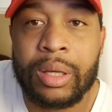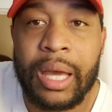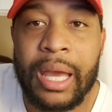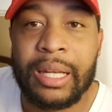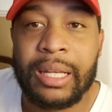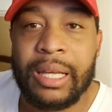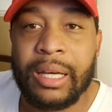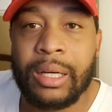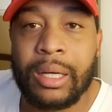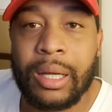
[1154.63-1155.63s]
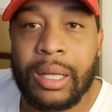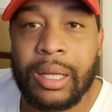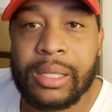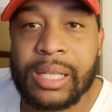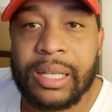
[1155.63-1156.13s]
and
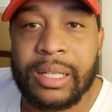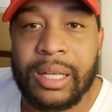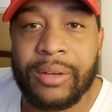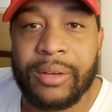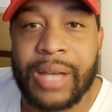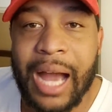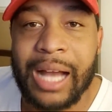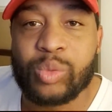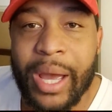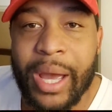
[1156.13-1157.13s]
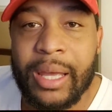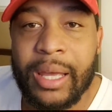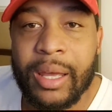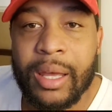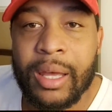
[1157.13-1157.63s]
live God's way.